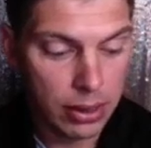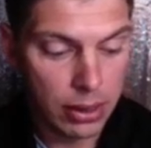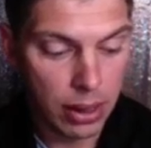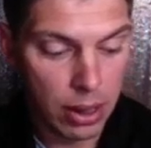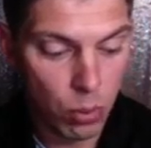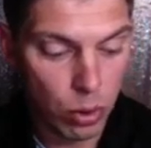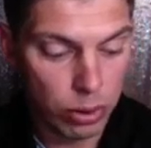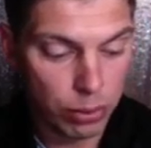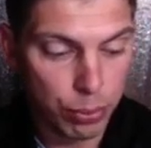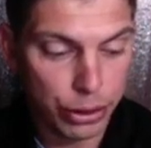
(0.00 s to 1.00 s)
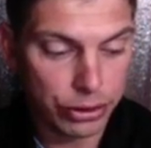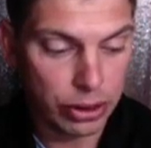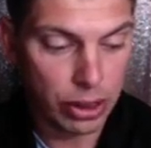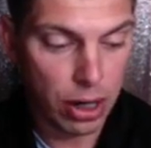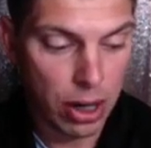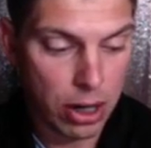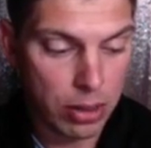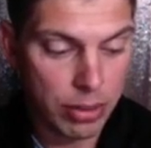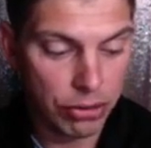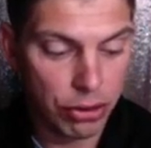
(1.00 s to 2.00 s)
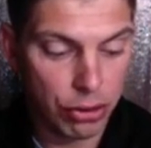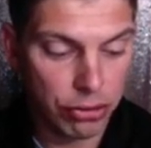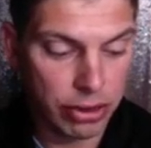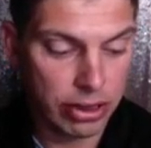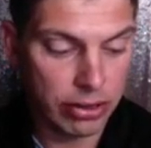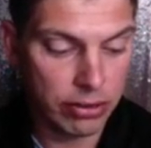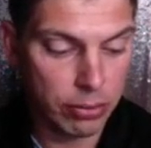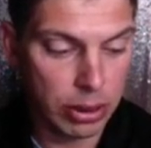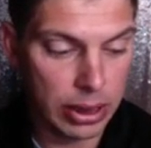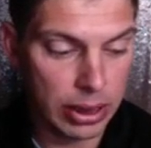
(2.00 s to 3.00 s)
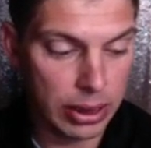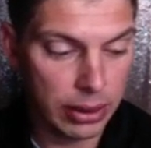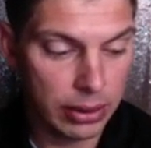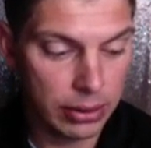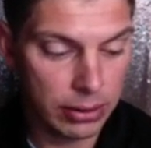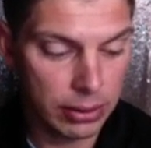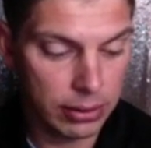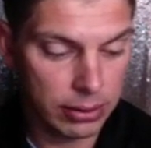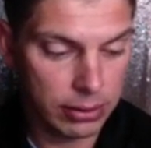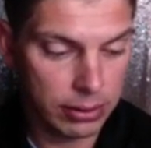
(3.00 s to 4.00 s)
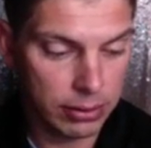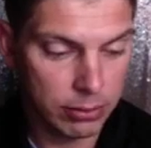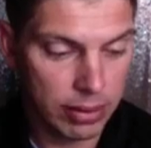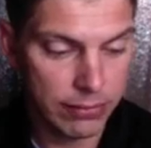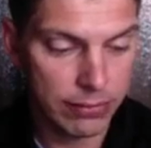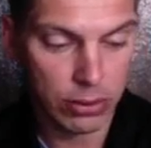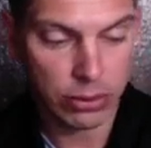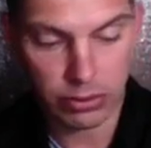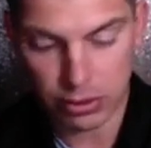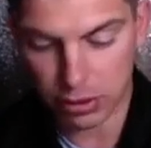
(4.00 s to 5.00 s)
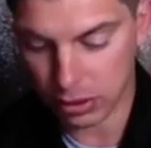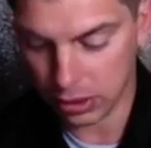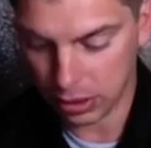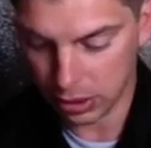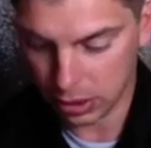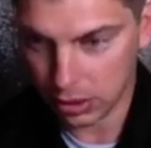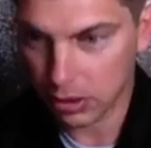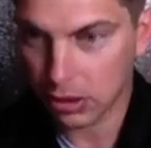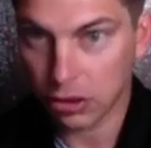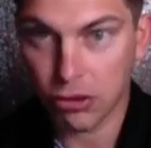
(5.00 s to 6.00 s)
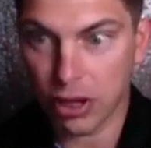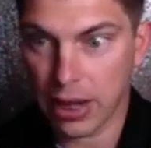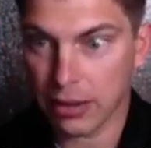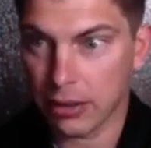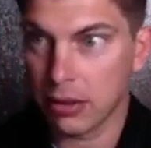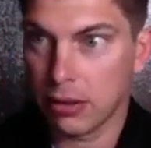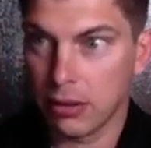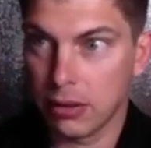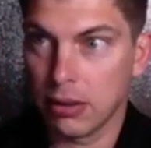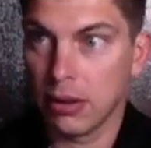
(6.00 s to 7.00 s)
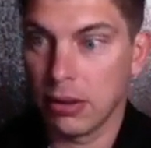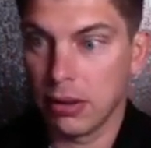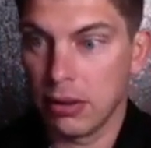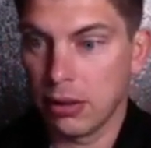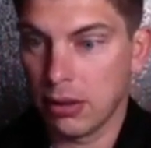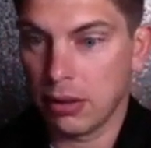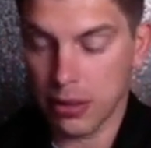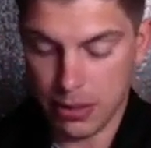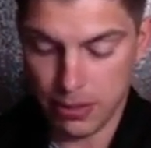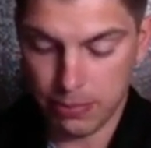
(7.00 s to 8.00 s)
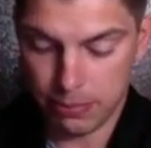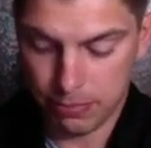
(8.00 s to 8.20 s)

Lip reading: want to push a little hard and make sure you sling some bling. My phone is literally jacked. I